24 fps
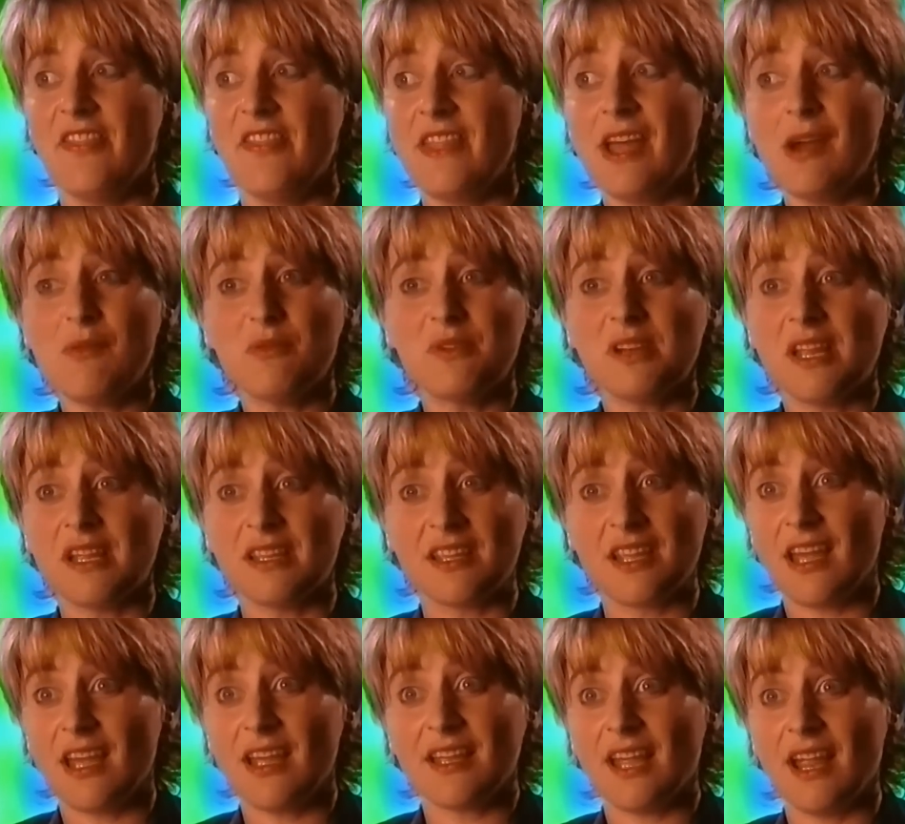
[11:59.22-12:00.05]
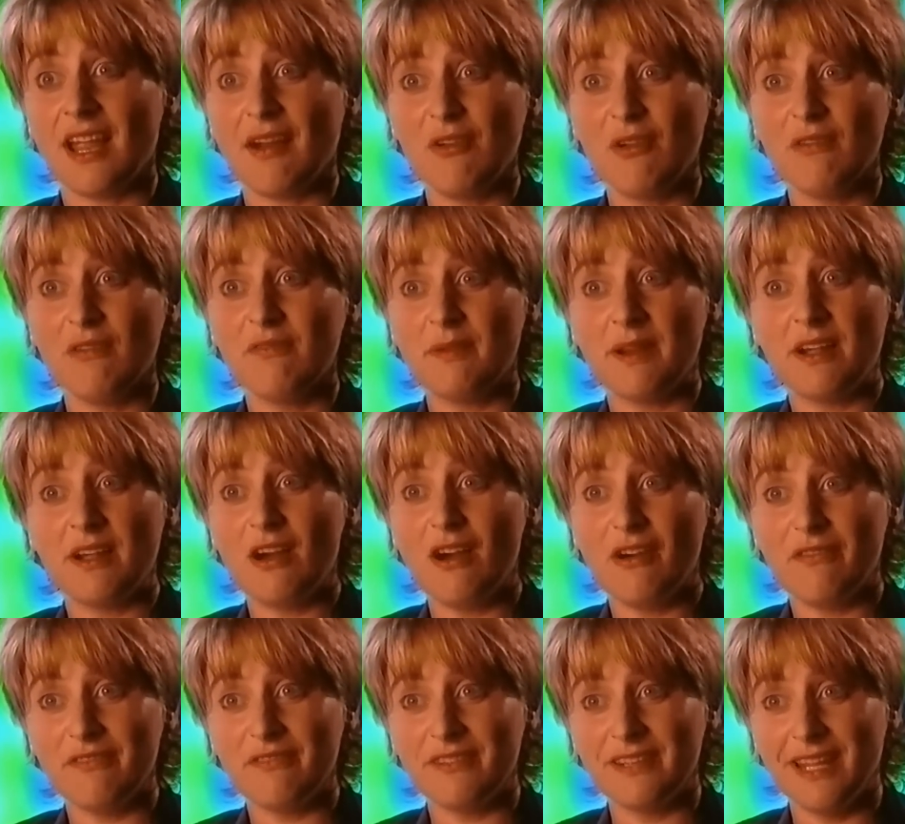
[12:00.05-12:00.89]
that would get carry on for about
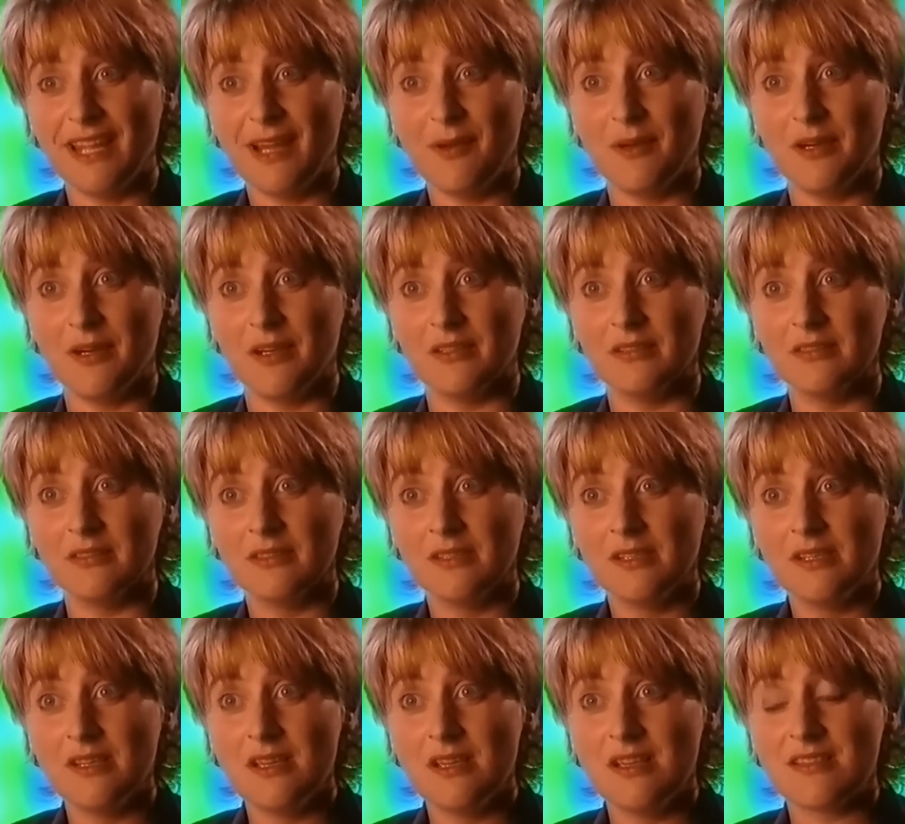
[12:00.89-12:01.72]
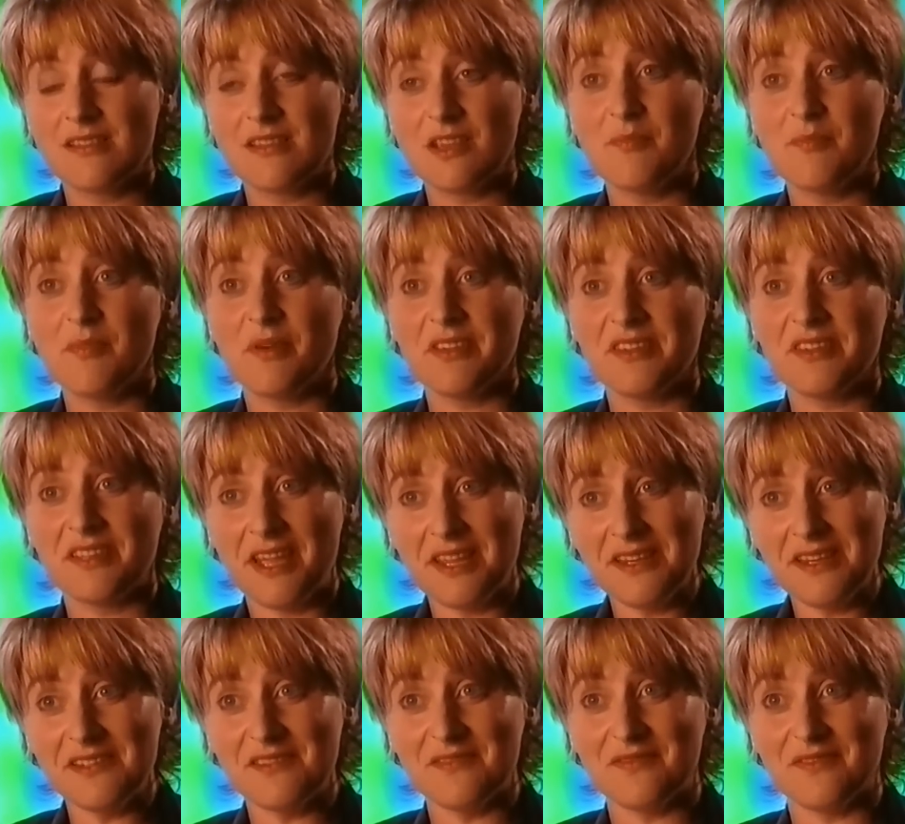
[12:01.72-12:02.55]
half an hour. So by the
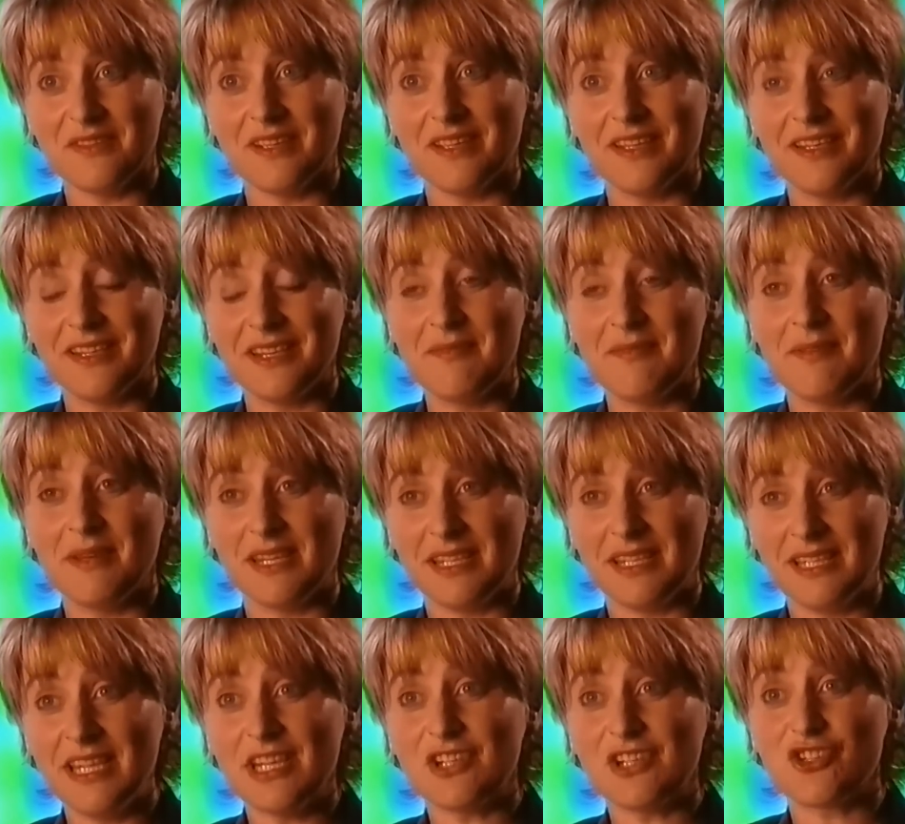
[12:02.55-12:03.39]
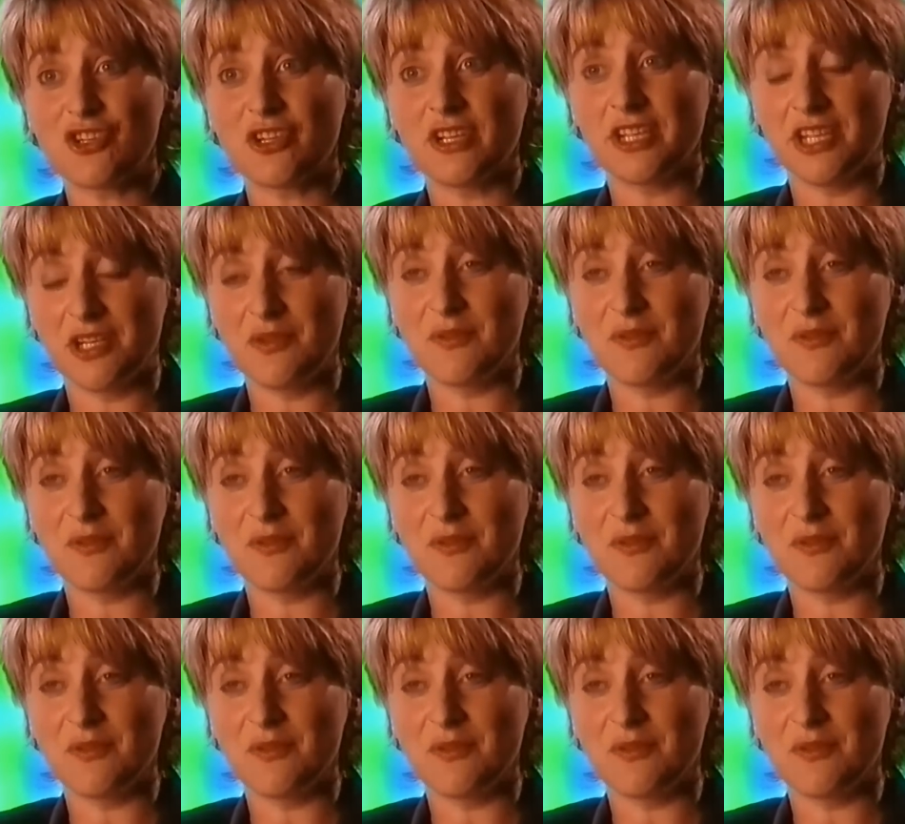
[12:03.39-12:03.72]
end of it, I mean, literally you